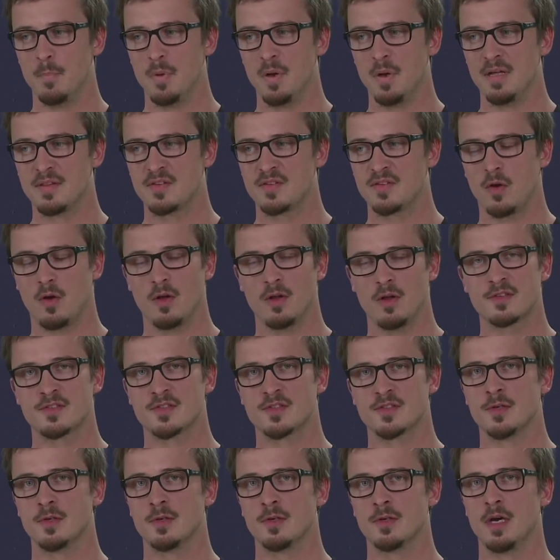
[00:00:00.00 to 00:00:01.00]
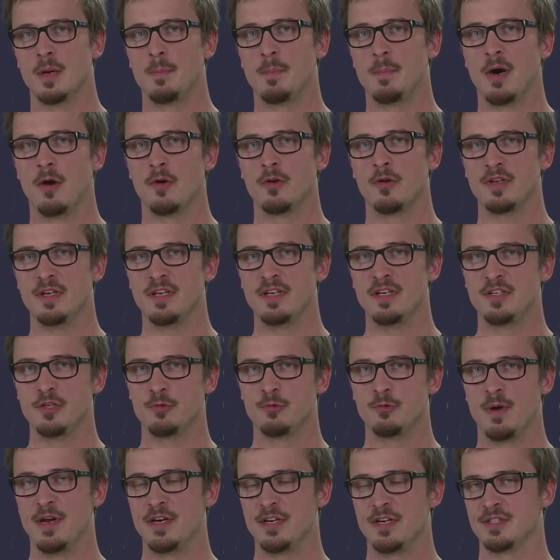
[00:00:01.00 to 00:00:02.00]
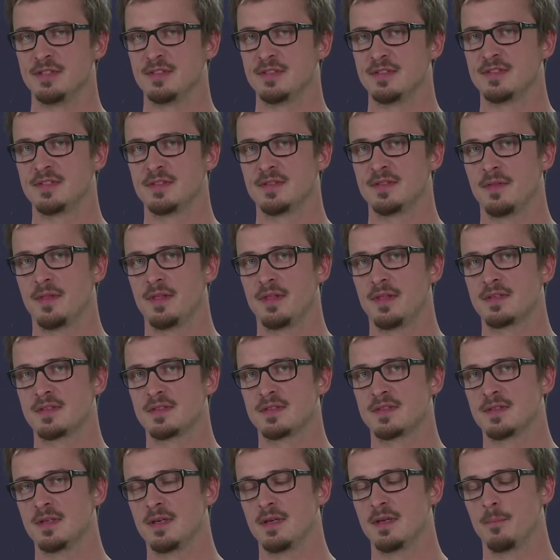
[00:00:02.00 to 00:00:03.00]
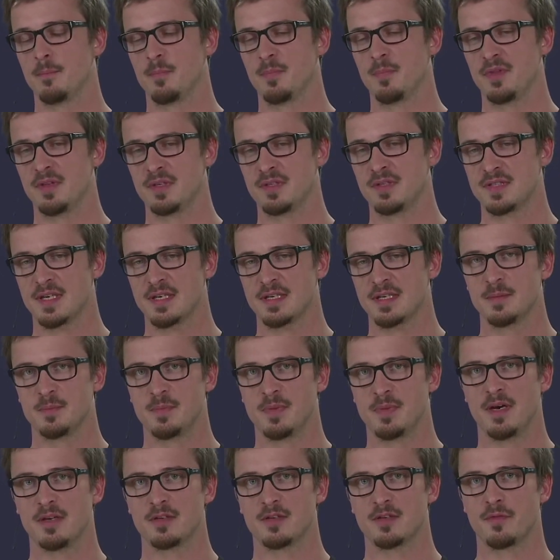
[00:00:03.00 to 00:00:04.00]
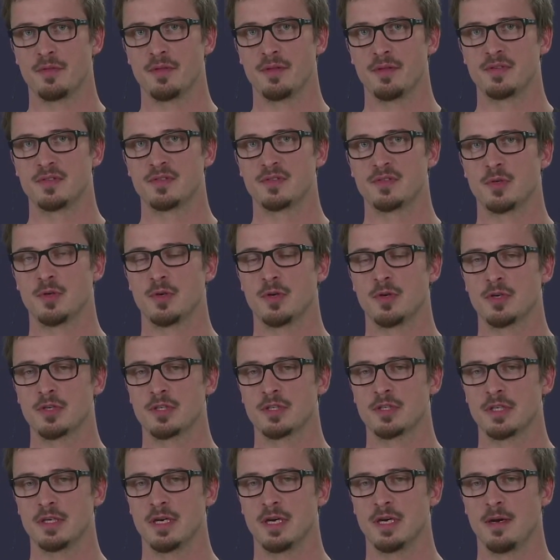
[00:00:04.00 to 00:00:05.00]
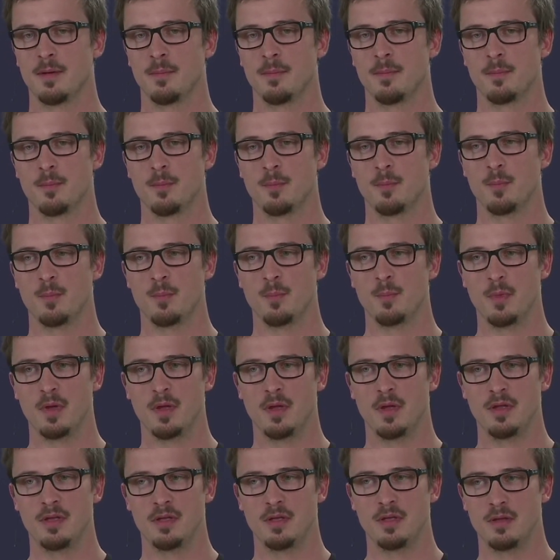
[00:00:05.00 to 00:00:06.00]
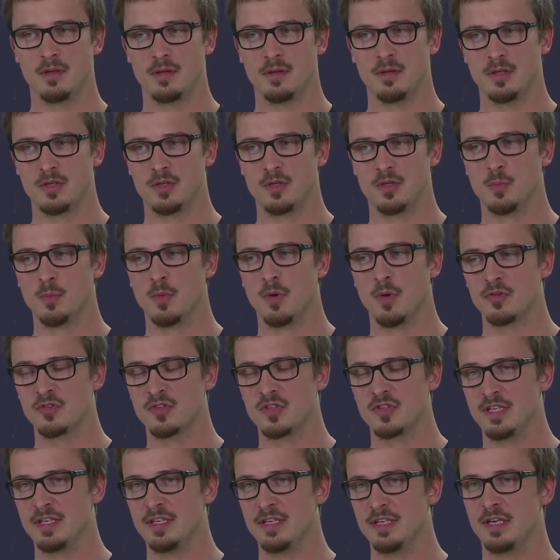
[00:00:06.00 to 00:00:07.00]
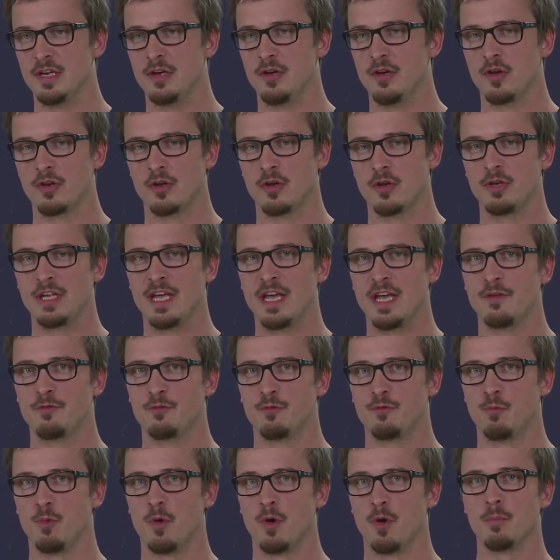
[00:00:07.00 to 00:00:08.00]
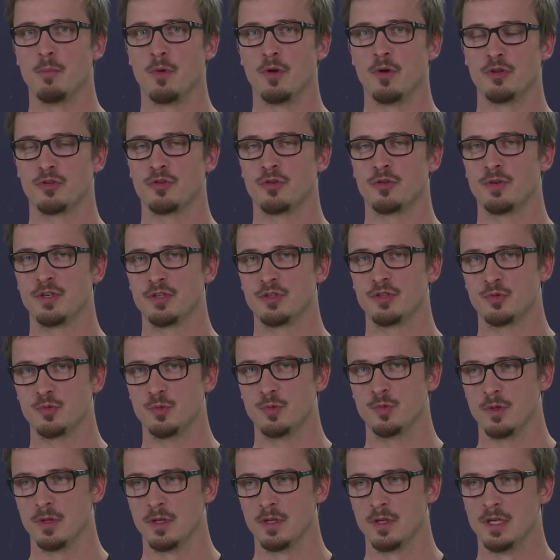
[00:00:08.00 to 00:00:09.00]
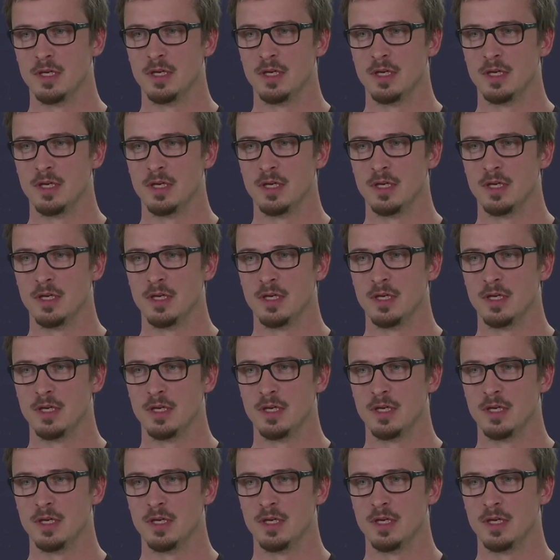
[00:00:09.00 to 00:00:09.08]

It's also about integrations. That's the second part of this talk. You mostly not only have one monitoring tool.